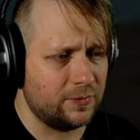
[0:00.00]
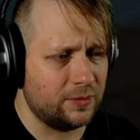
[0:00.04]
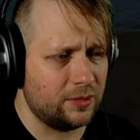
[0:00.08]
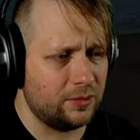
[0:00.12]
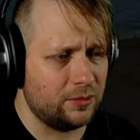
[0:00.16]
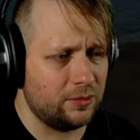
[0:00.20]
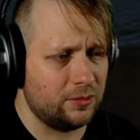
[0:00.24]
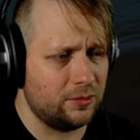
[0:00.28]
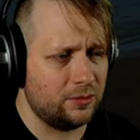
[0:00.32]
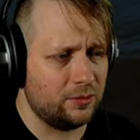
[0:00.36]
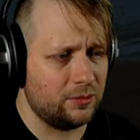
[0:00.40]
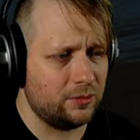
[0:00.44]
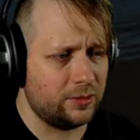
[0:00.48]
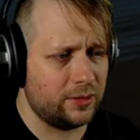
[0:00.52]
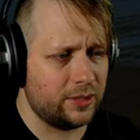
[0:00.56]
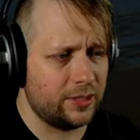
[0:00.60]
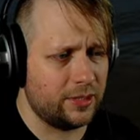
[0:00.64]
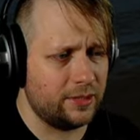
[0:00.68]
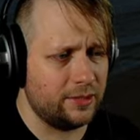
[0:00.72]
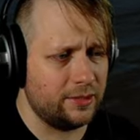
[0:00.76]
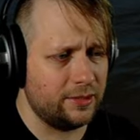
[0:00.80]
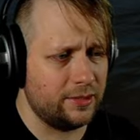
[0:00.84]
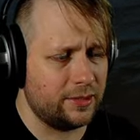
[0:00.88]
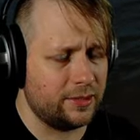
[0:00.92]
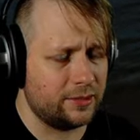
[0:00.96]

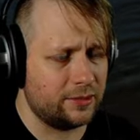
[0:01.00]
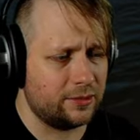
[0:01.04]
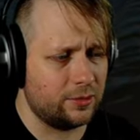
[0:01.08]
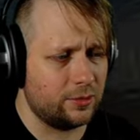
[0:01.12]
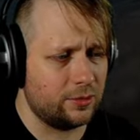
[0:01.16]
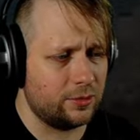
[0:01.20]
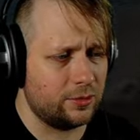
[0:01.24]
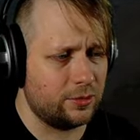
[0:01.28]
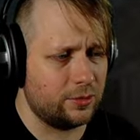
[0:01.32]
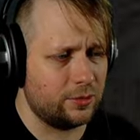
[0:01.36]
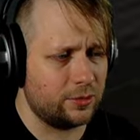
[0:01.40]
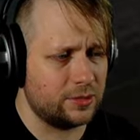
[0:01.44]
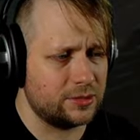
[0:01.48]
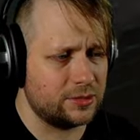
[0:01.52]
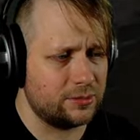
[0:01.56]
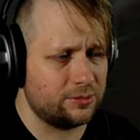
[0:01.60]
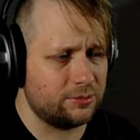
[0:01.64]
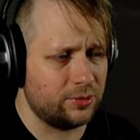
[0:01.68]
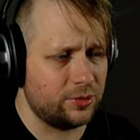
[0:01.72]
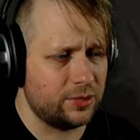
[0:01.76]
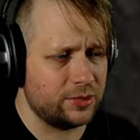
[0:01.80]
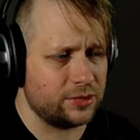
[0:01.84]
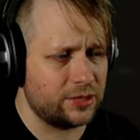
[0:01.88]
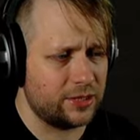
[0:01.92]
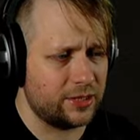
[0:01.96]
Okay, not going across the
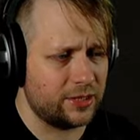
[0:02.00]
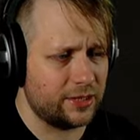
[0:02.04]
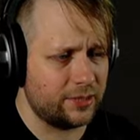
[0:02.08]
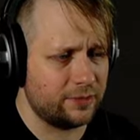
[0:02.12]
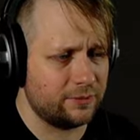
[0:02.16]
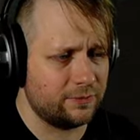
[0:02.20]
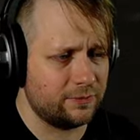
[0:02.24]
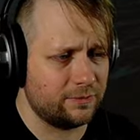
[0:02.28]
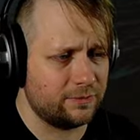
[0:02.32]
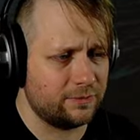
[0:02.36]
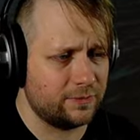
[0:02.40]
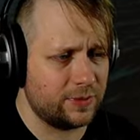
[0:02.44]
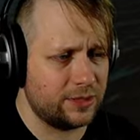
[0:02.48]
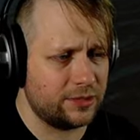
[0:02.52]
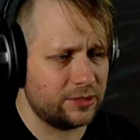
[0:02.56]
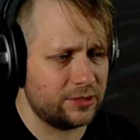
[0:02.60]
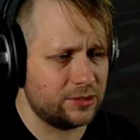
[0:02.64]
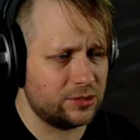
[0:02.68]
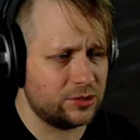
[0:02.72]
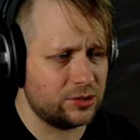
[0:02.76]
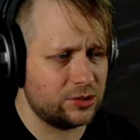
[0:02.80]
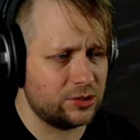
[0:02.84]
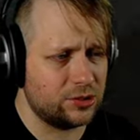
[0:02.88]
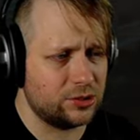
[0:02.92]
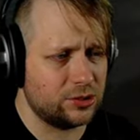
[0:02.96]
bridge. Can I make the
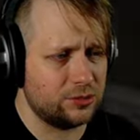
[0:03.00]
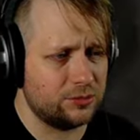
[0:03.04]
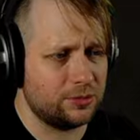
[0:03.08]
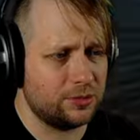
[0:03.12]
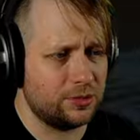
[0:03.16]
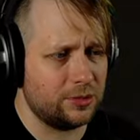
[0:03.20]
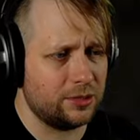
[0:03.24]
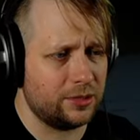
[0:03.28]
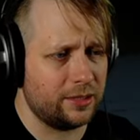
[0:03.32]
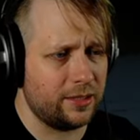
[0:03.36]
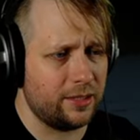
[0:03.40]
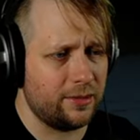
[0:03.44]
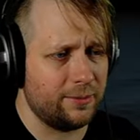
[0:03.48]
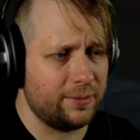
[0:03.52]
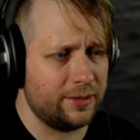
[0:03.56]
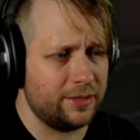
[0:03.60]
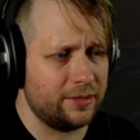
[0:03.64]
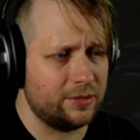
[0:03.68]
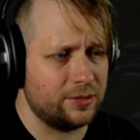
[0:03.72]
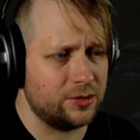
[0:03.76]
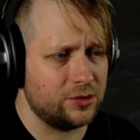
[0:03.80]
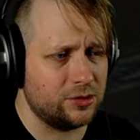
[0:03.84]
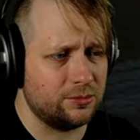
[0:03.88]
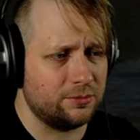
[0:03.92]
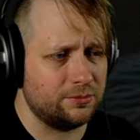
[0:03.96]
jump? Oh, I can't make the
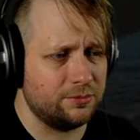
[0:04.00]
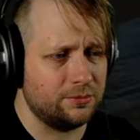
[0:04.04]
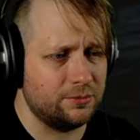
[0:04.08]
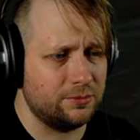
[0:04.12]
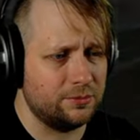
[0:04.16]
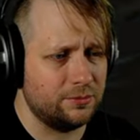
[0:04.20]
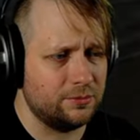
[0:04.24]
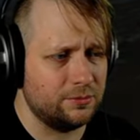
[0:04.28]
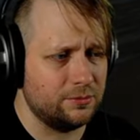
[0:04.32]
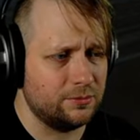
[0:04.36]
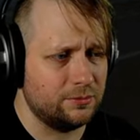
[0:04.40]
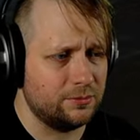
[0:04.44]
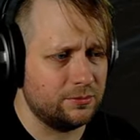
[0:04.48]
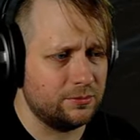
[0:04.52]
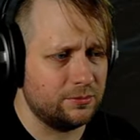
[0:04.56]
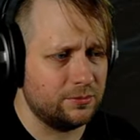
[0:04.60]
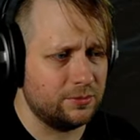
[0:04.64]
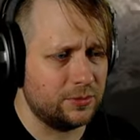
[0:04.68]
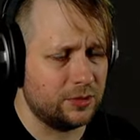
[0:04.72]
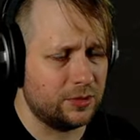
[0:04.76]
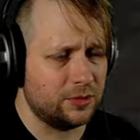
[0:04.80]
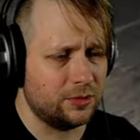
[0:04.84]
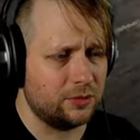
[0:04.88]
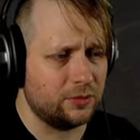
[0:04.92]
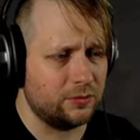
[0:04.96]
jump.
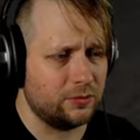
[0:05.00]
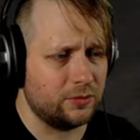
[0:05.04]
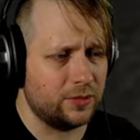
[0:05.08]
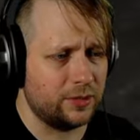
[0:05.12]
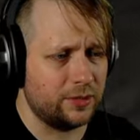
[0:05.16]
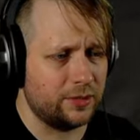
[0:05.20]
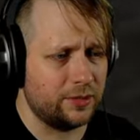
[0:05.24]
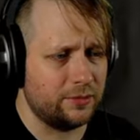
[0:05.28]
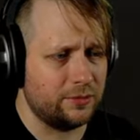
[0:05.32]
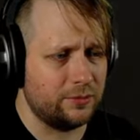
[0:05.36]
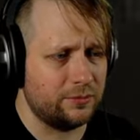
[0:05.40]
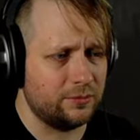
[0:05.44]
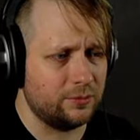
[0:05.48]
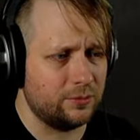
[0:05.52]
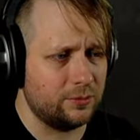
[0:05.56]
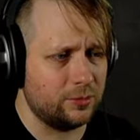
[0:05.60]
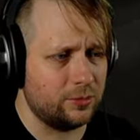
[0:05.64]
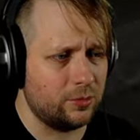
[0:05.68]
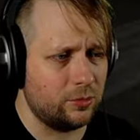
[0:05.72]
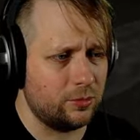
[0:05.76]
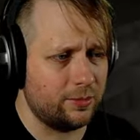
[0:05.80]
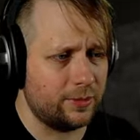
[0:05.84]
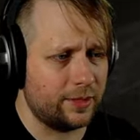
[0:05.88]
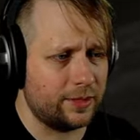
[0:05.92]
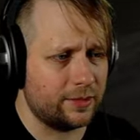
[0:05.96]
All right, we'll
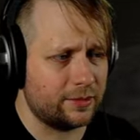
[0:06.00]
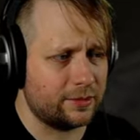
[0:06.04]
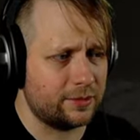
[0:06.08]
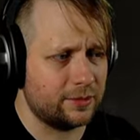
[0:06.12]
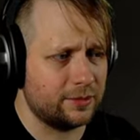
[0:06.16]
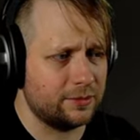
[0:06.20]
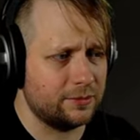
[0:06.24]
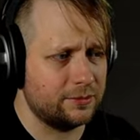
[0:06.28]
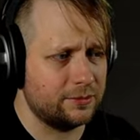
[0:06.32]
go back.